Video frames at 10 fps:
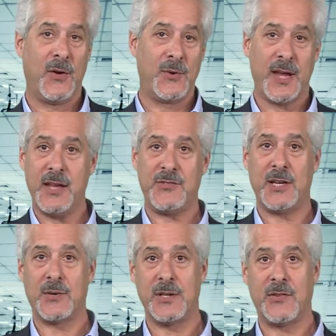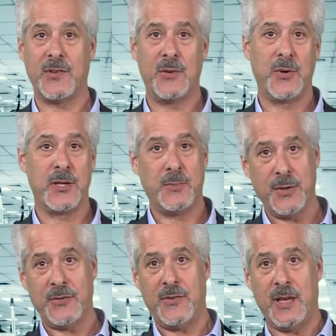or asynchronously, where you
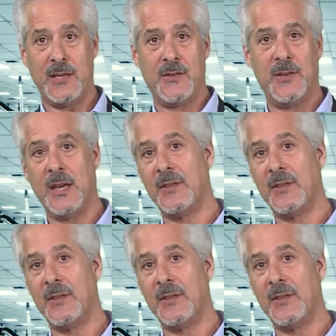push data to the